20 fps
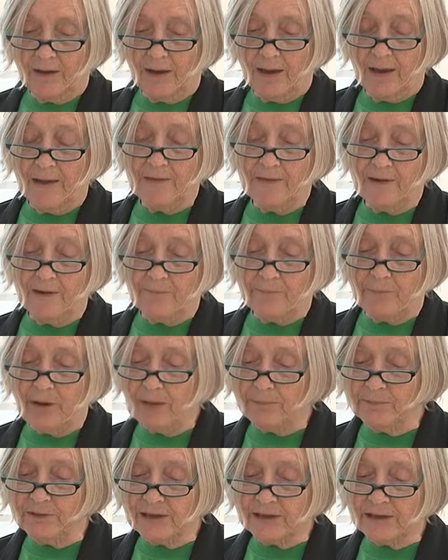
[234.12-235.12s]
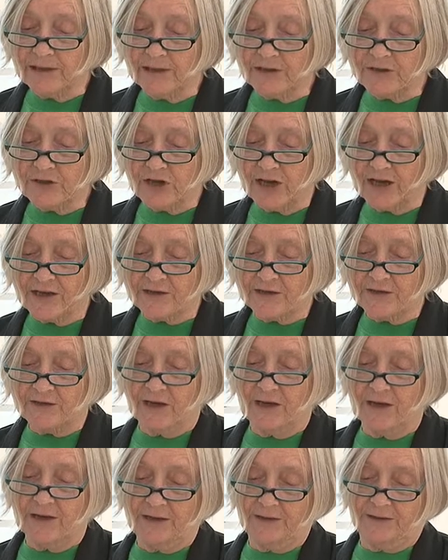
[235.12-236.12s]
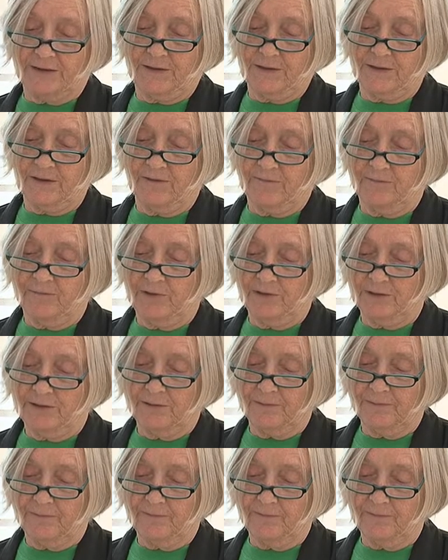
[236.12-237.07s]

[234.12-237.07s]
And they have publicly chastised the government.